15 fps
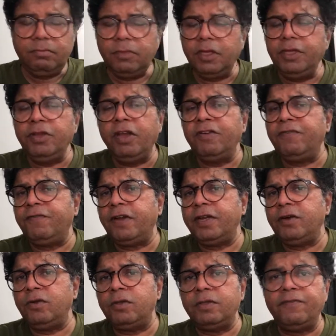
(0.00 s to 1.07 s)
you have to find
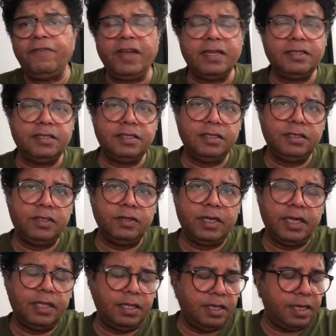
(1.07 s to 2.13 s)
all the facts
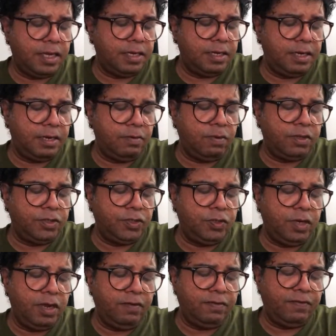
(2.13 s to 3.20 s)
together. And then once you
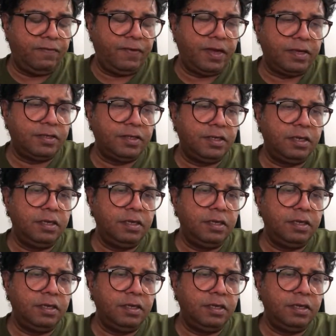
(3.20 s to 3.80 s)
have the facts,